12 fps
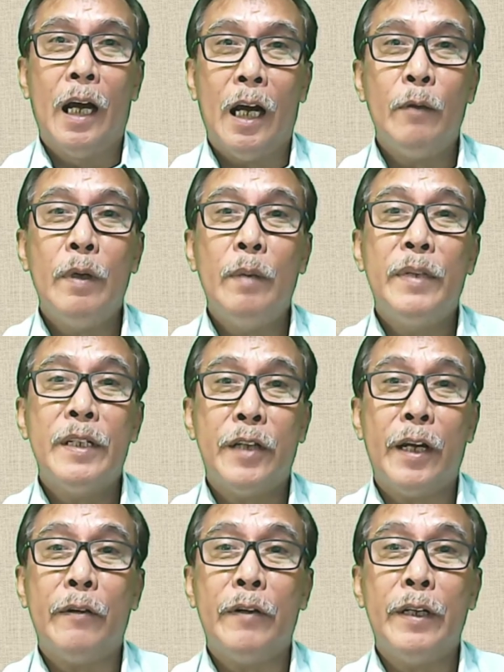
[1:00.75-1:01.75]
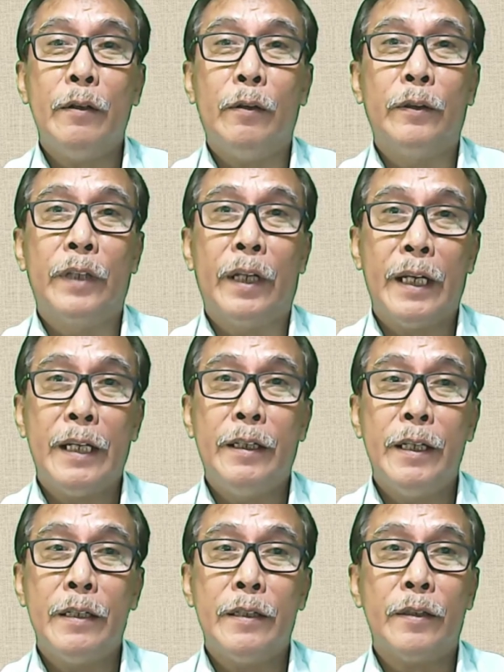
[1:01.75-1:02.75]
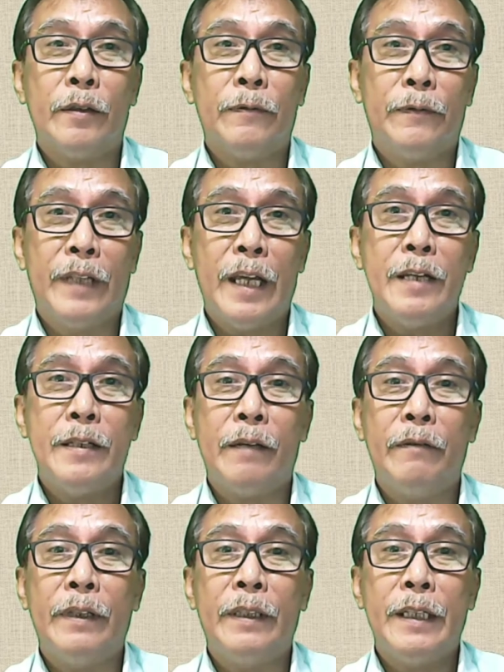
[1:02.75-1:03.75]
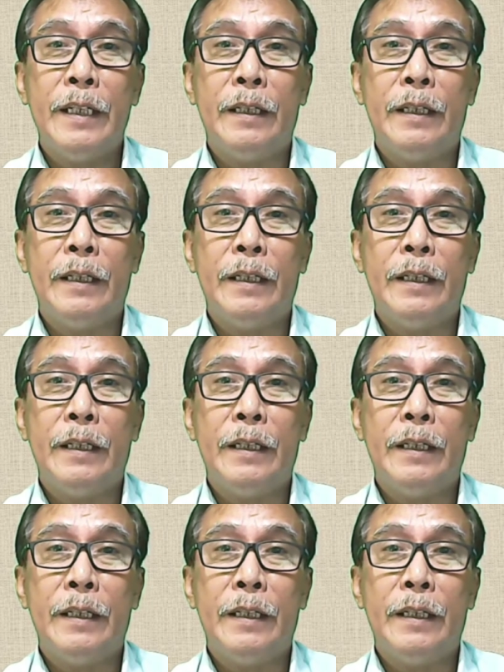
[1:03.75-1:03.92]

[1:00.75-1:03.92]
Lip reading: I will be sharing on the readings of Day 17,